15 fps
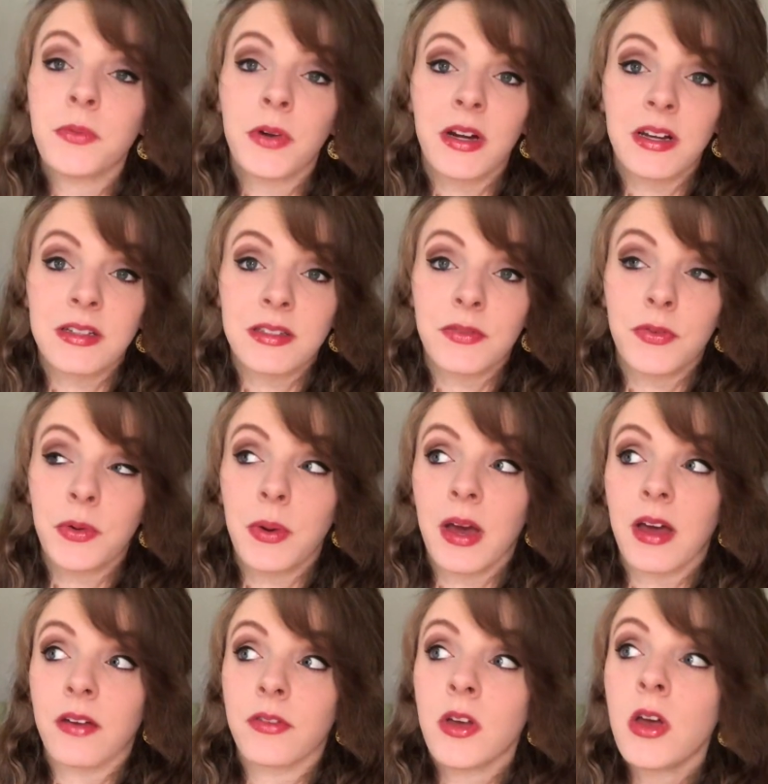Whereas if you
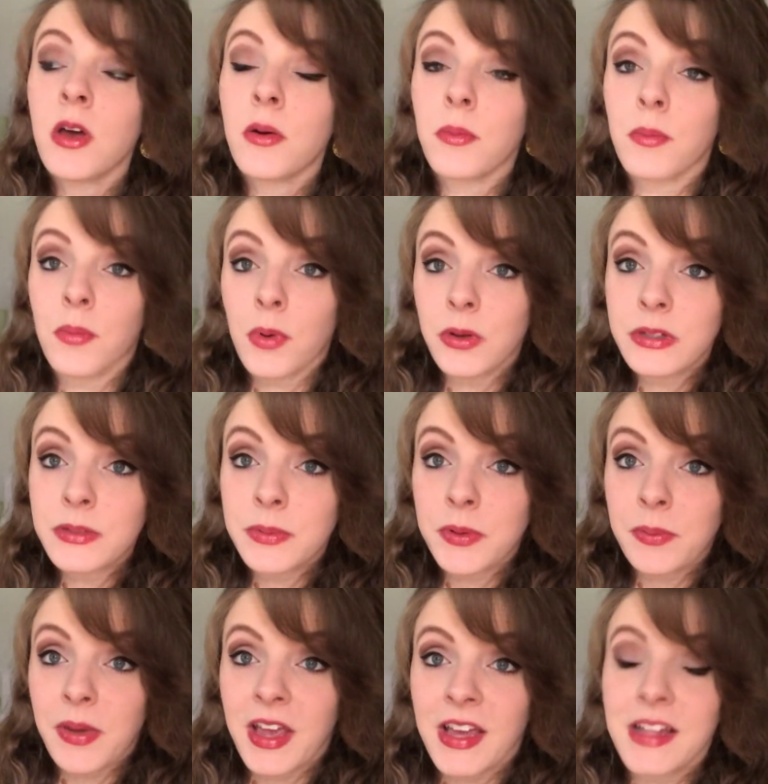have multiple
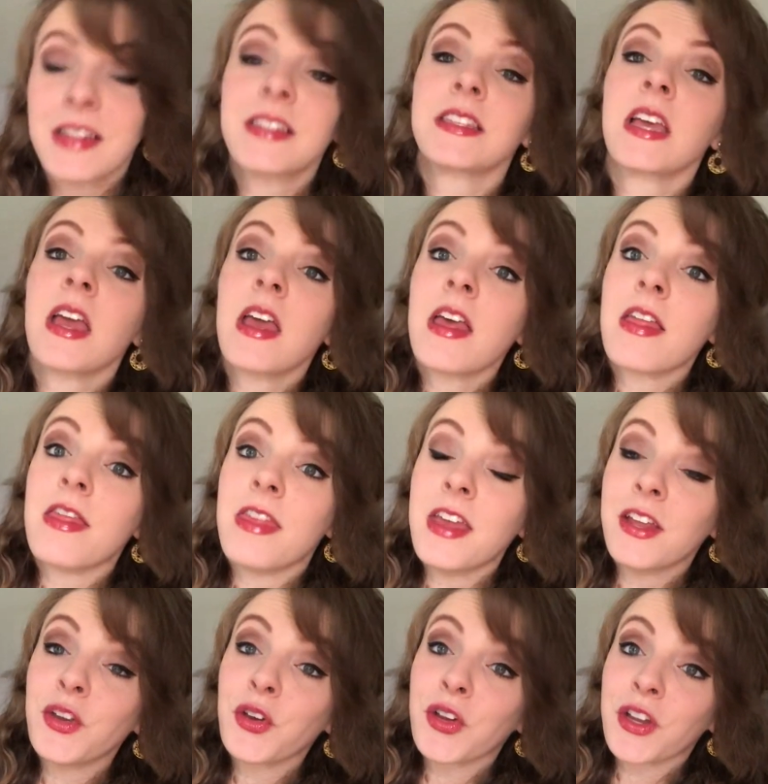pans,
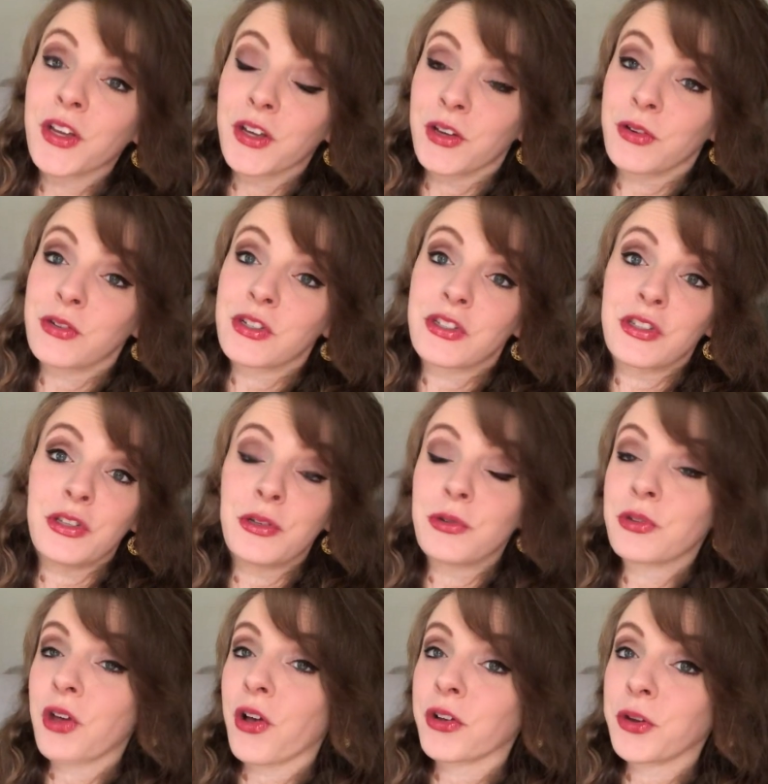then you're gonna go just
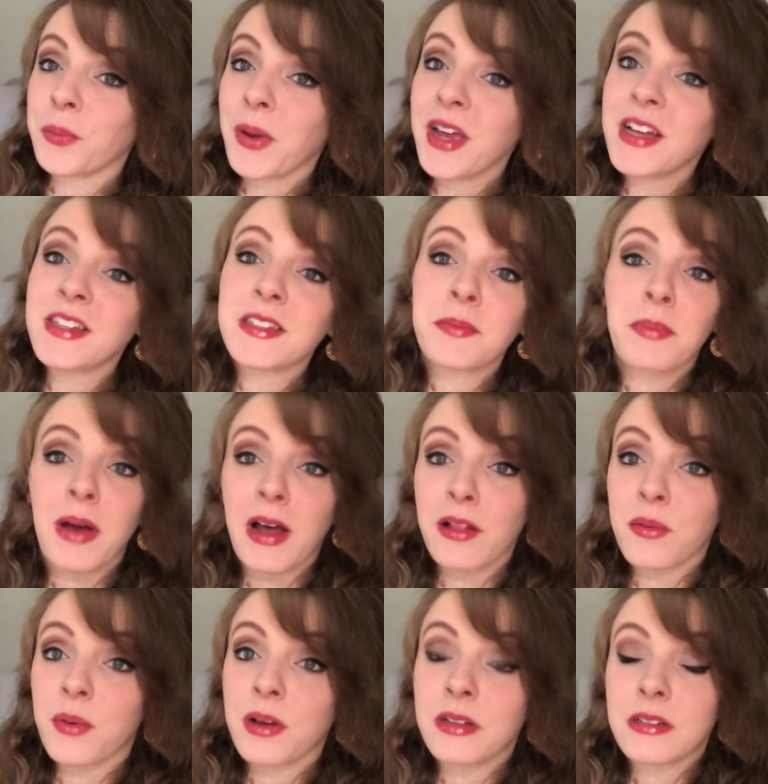use all your pans, pile
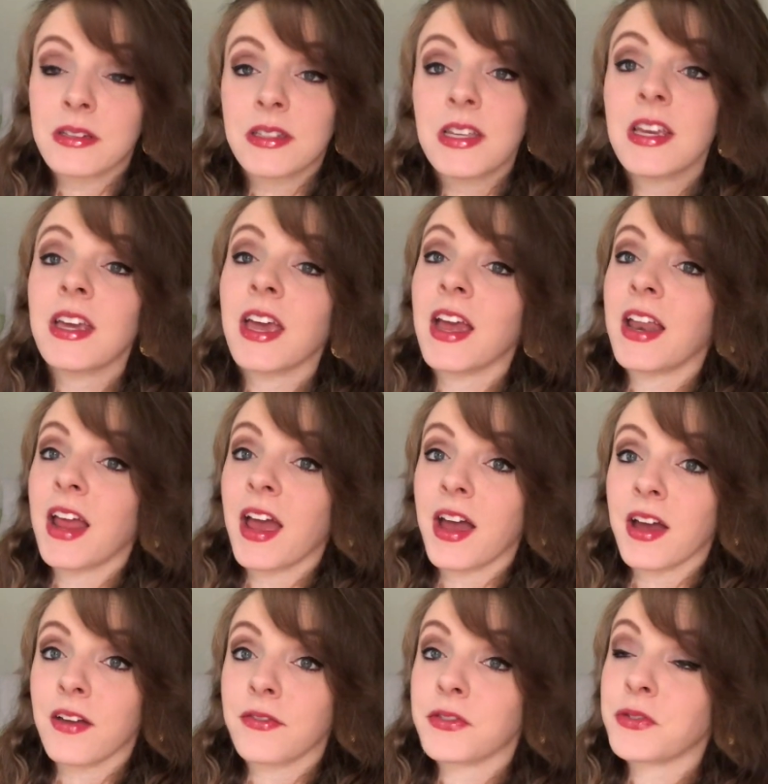them all in the sink, and
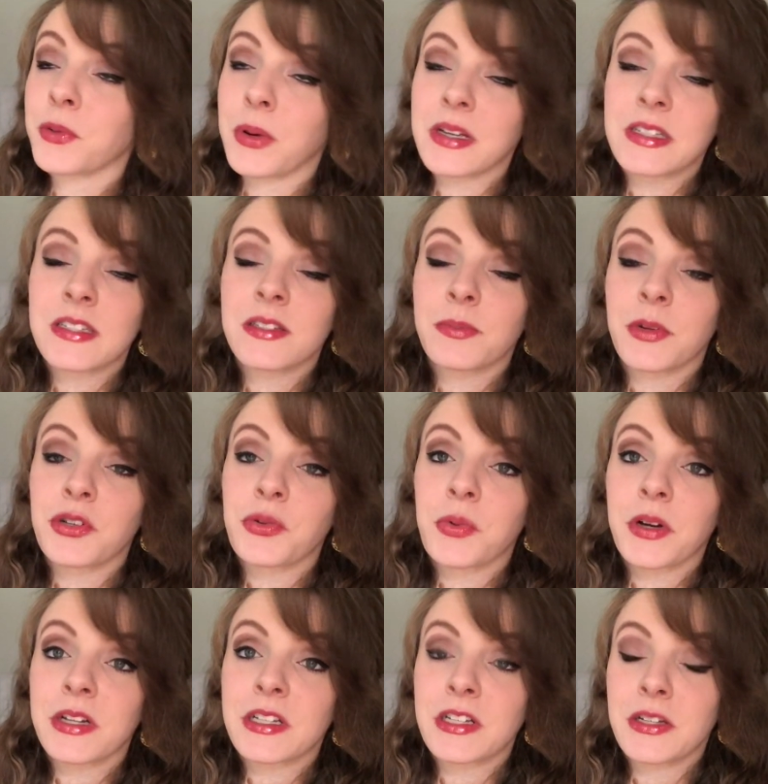have twice as much
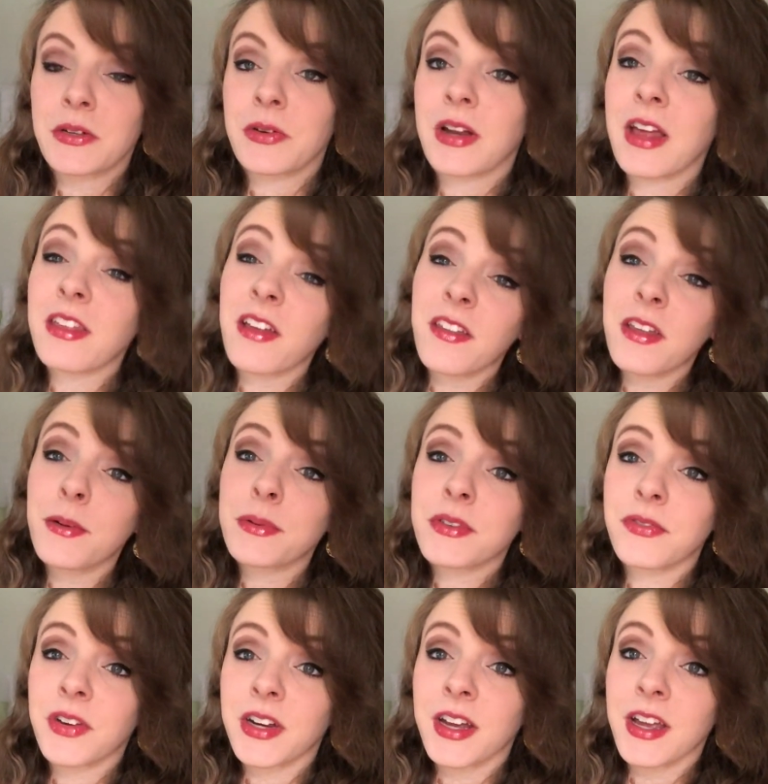work to do. And I thought that was a
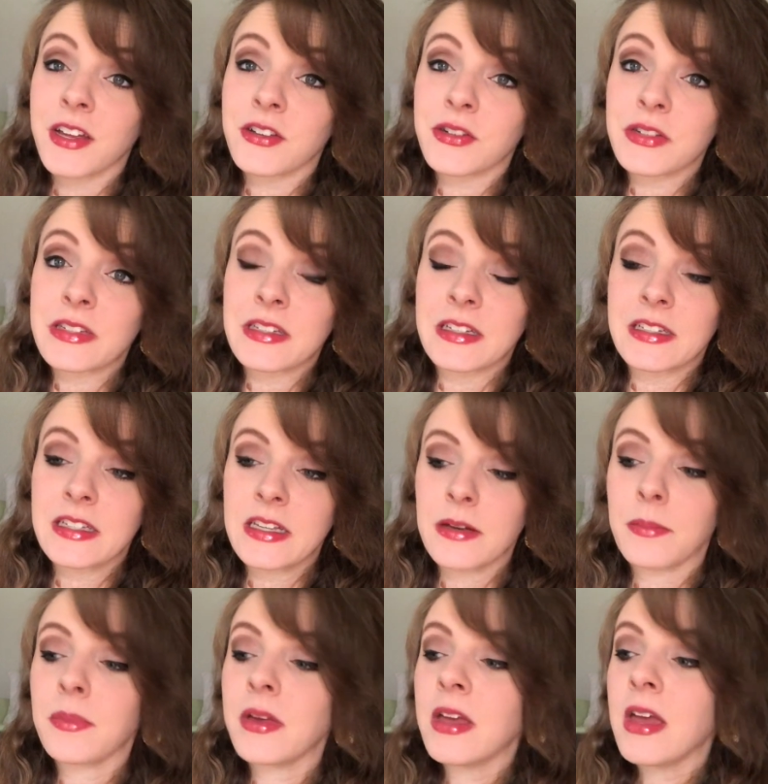very interesting
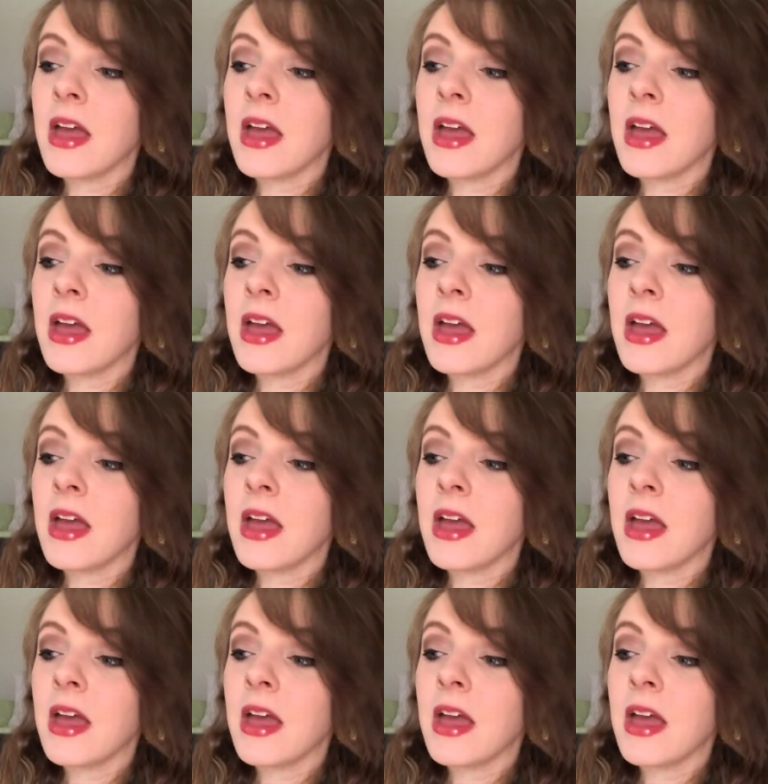tip.